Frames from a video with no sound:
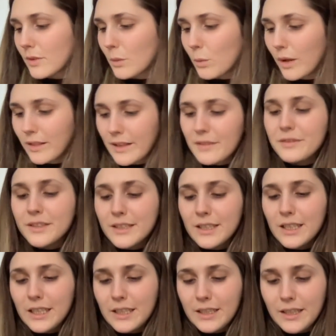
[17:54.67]
Well,
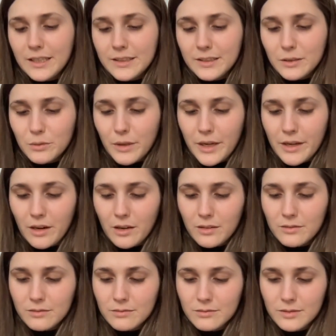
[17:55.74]
definitely it is a
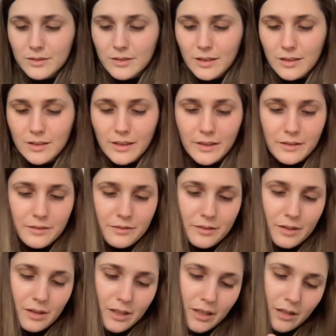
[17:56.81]
crayon, like the
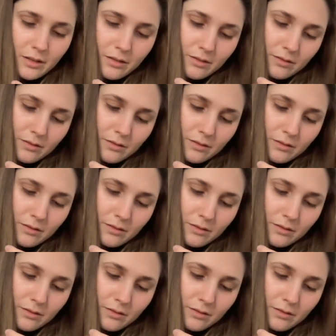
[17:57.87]
feeling.